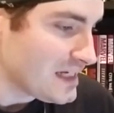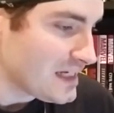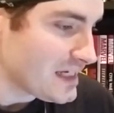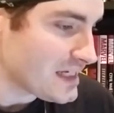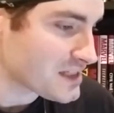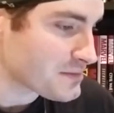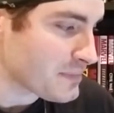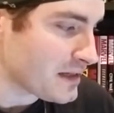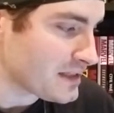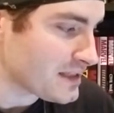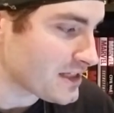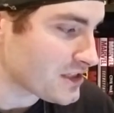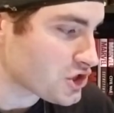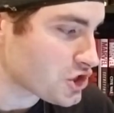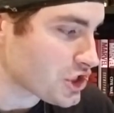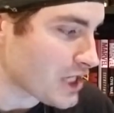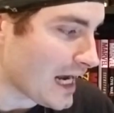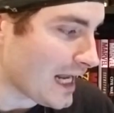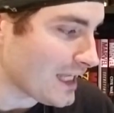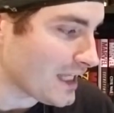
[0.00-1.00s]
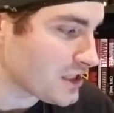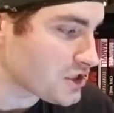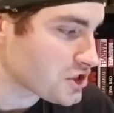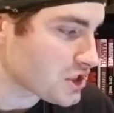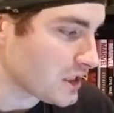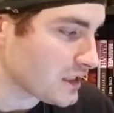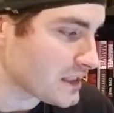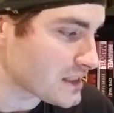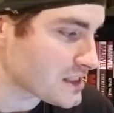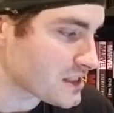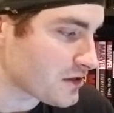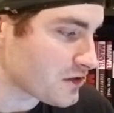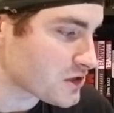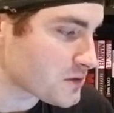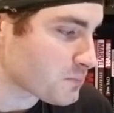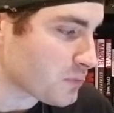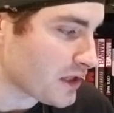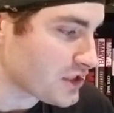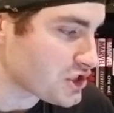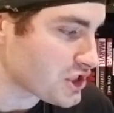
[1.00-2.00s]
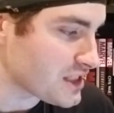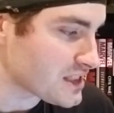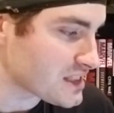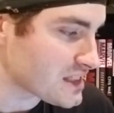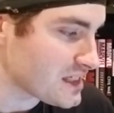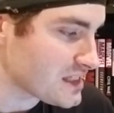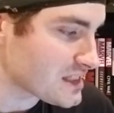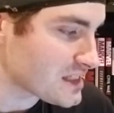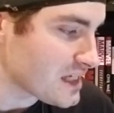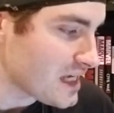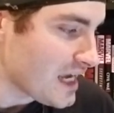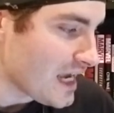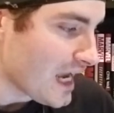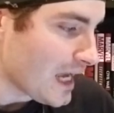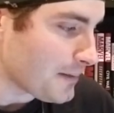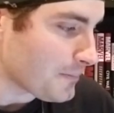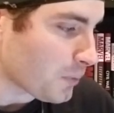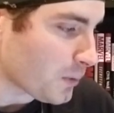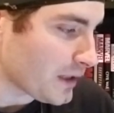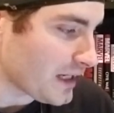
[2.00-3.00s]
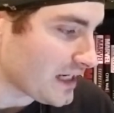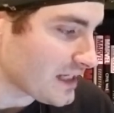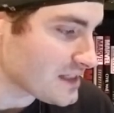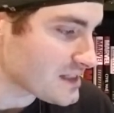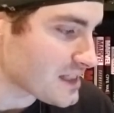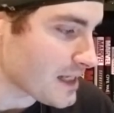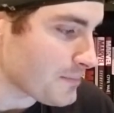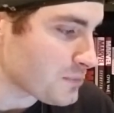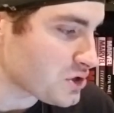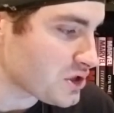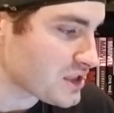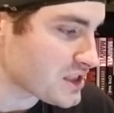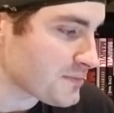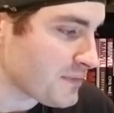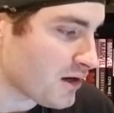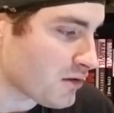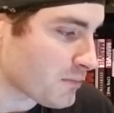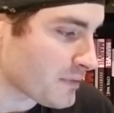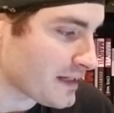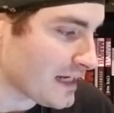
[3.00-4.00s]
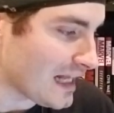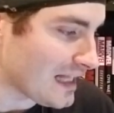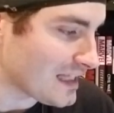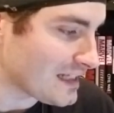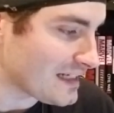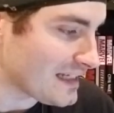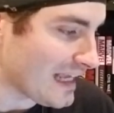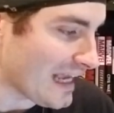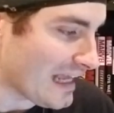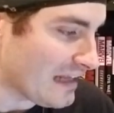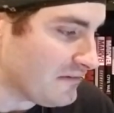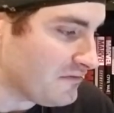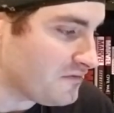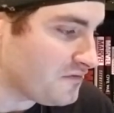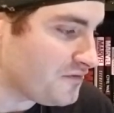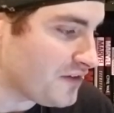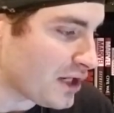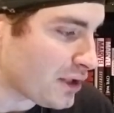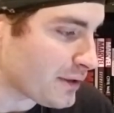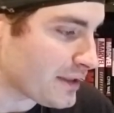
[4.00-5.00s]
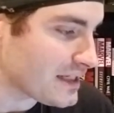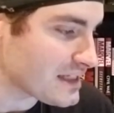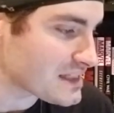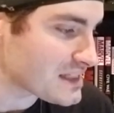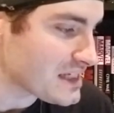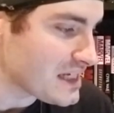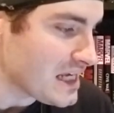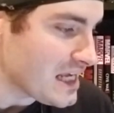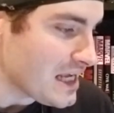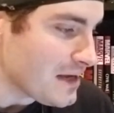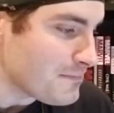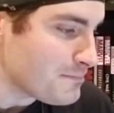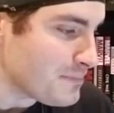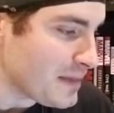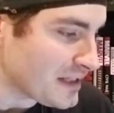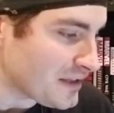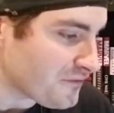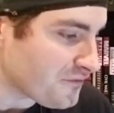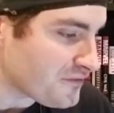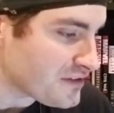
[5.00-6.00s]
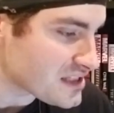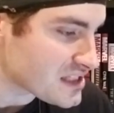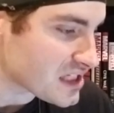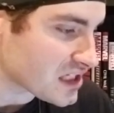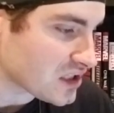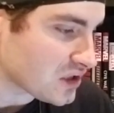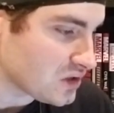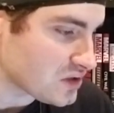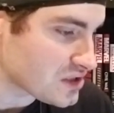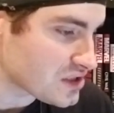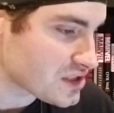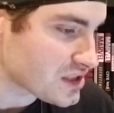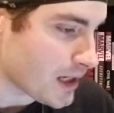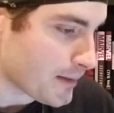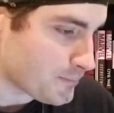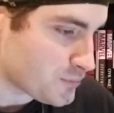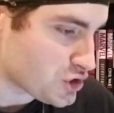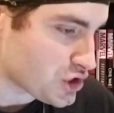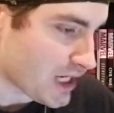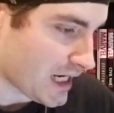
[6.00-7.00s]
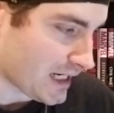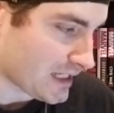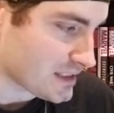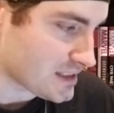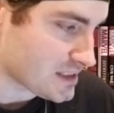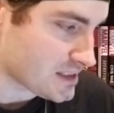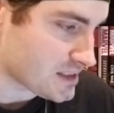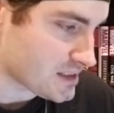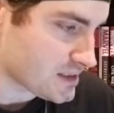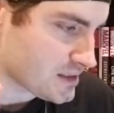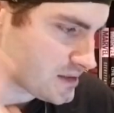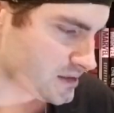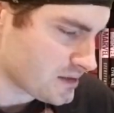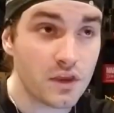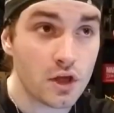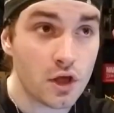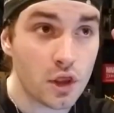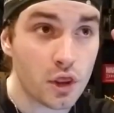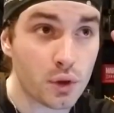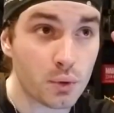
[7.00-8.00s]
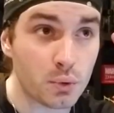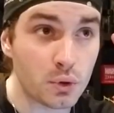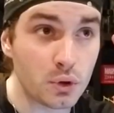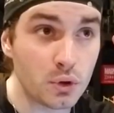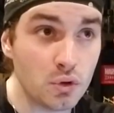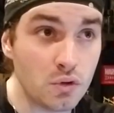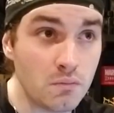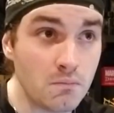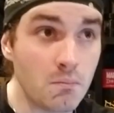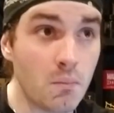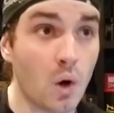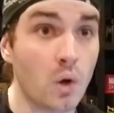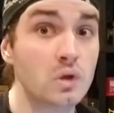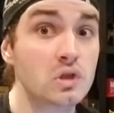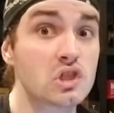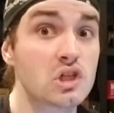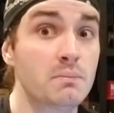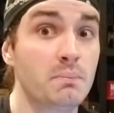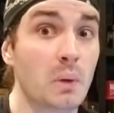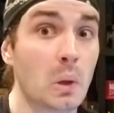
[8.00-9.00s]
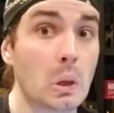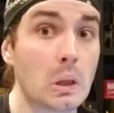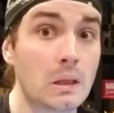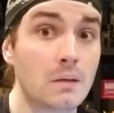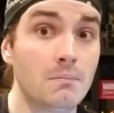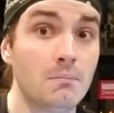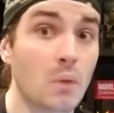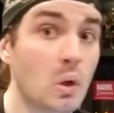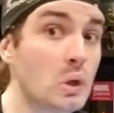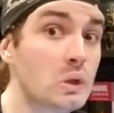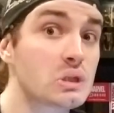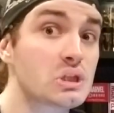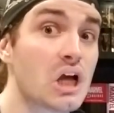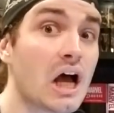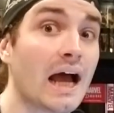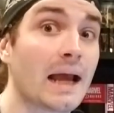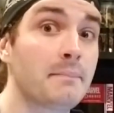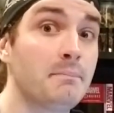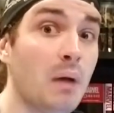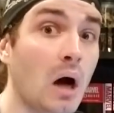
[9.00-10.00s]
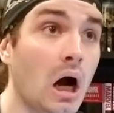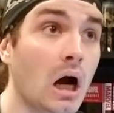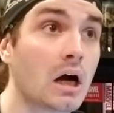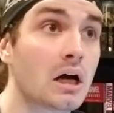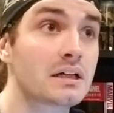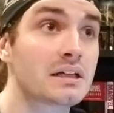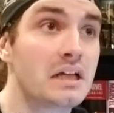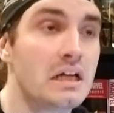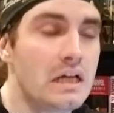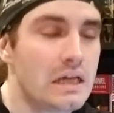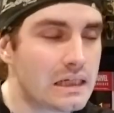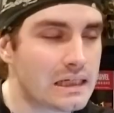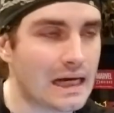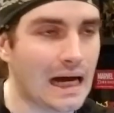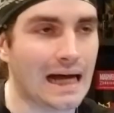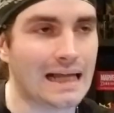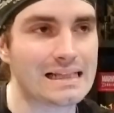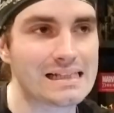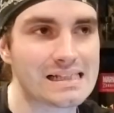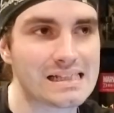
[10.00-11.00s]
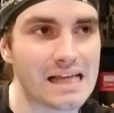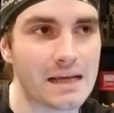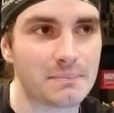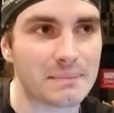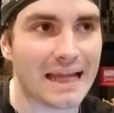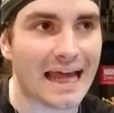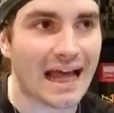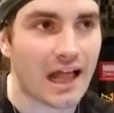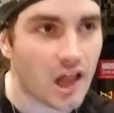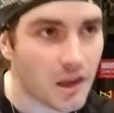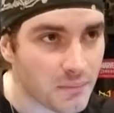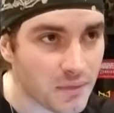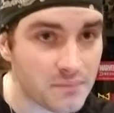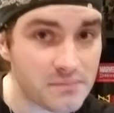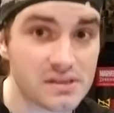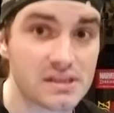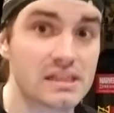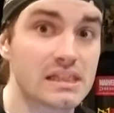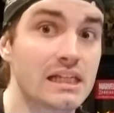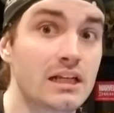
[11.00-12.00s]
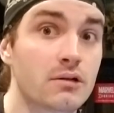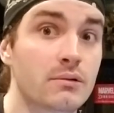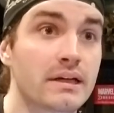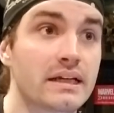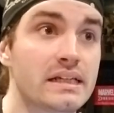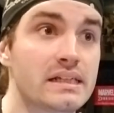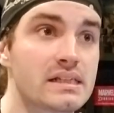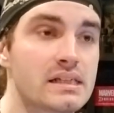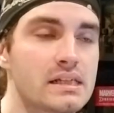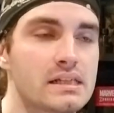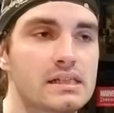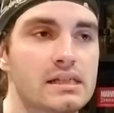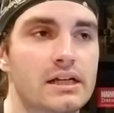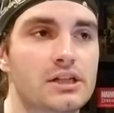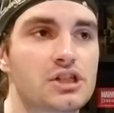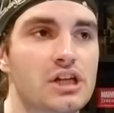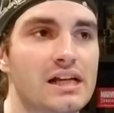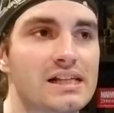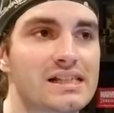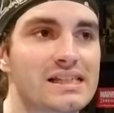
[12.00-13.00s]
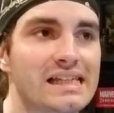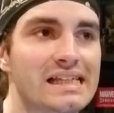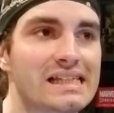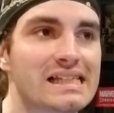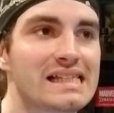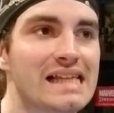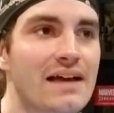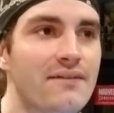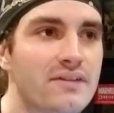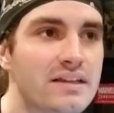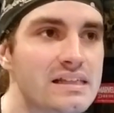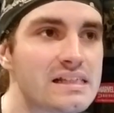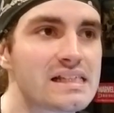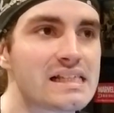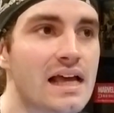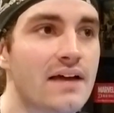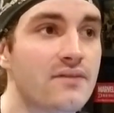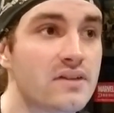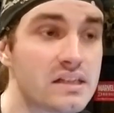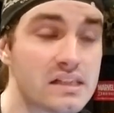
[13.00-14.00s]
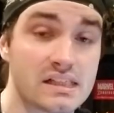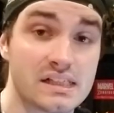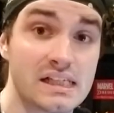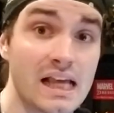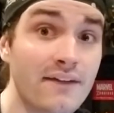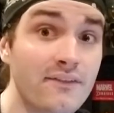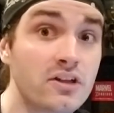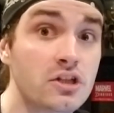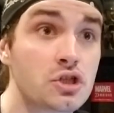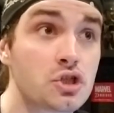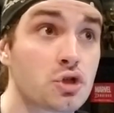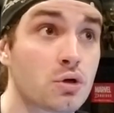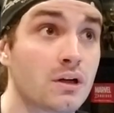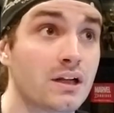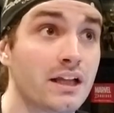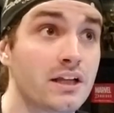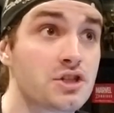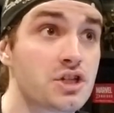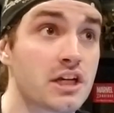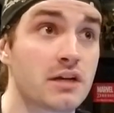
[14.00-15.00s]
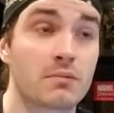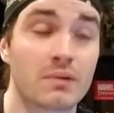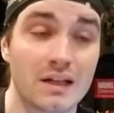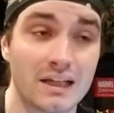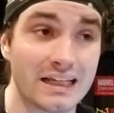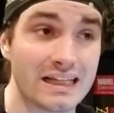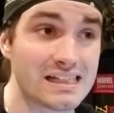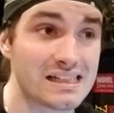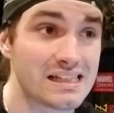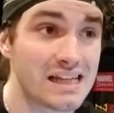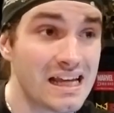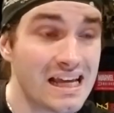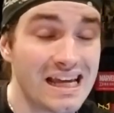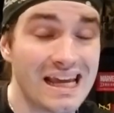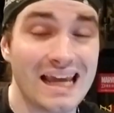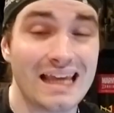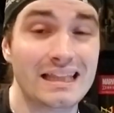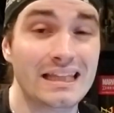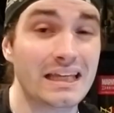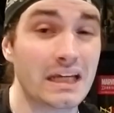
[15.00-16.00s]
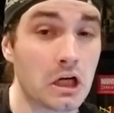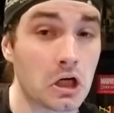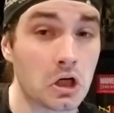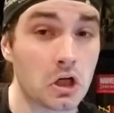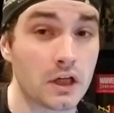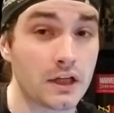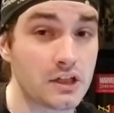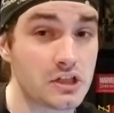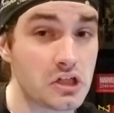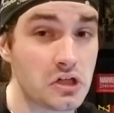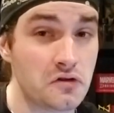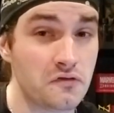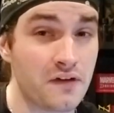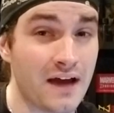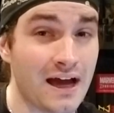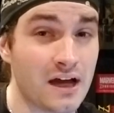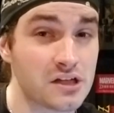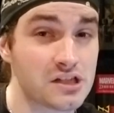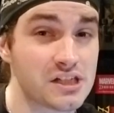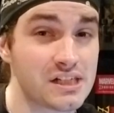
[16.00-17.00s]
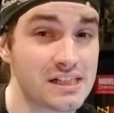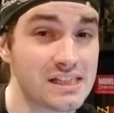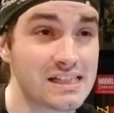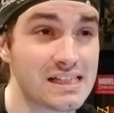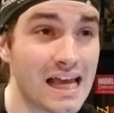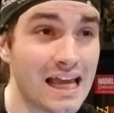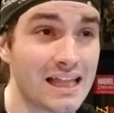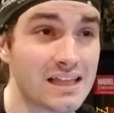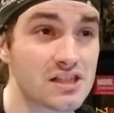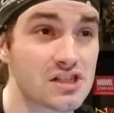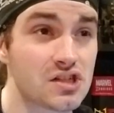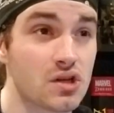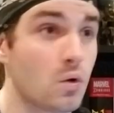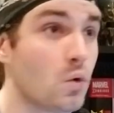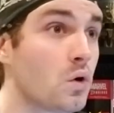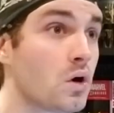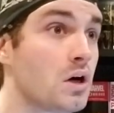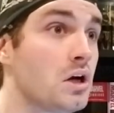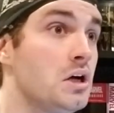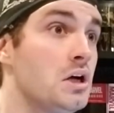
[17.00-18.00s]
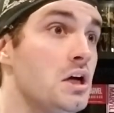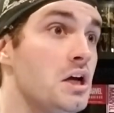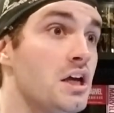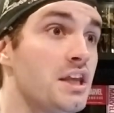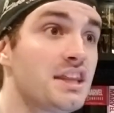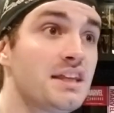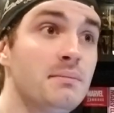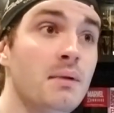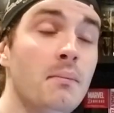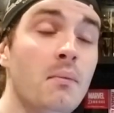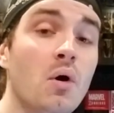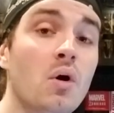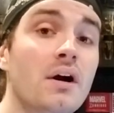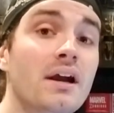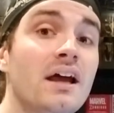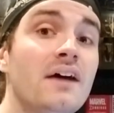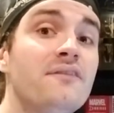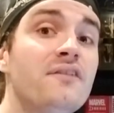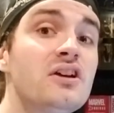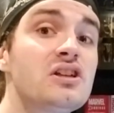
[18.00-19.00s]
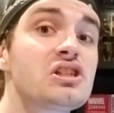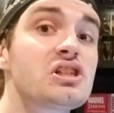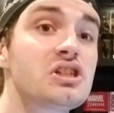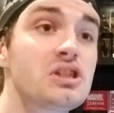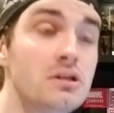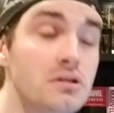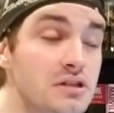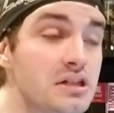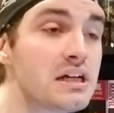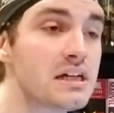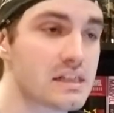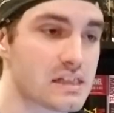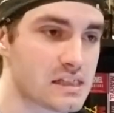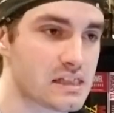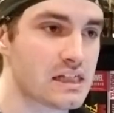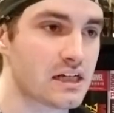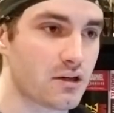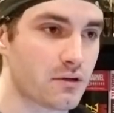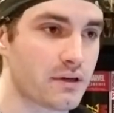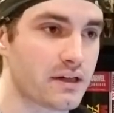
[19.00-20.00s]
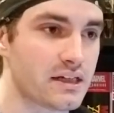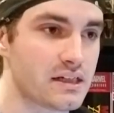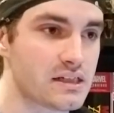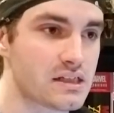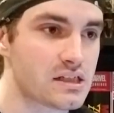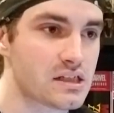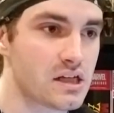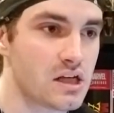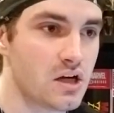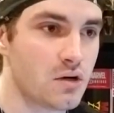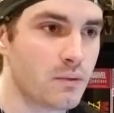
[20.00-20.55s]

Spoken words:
is meant to challenge the listener's prejudices and preconceptions about reality and various metaphysical subjects through multiple, multi-part concept album series, such as the 777 trilogy released in the early 2010s, or the Memoria Vestuta series,